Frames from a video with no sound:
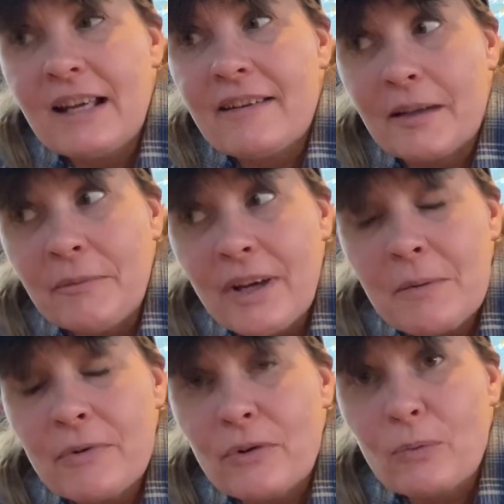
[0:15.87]

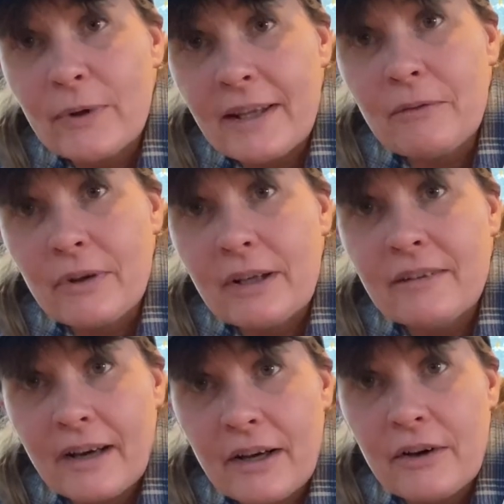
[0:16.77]
sometimes you're really
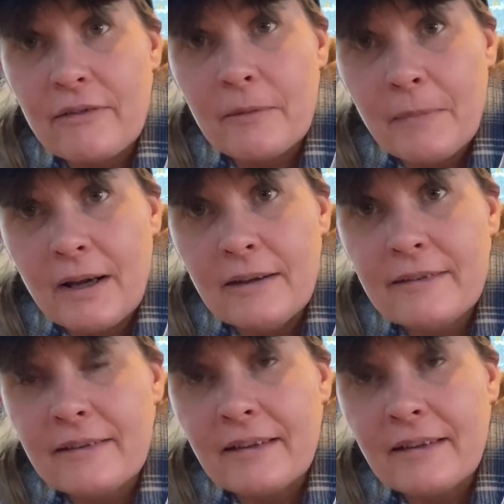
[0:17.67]
tired of the mice